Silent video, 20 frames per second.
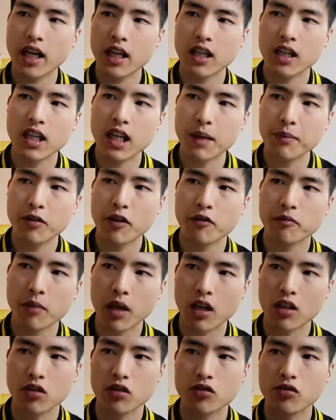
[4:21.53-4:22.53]
got a couple of
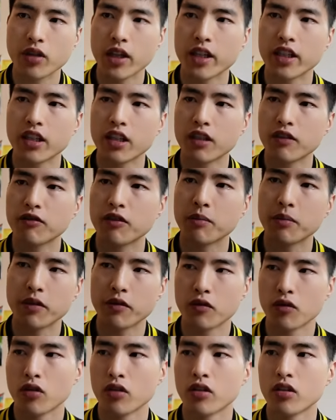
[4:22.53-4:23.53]
models trained here from
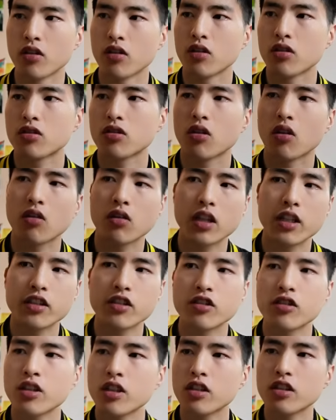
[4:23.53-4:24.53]
before though, so
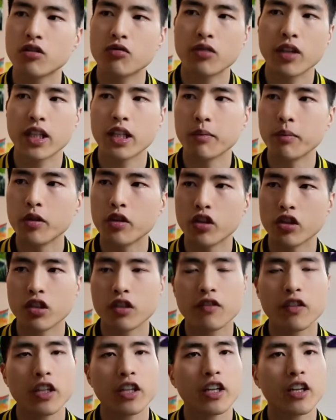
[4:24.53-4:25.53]
let's just create images of our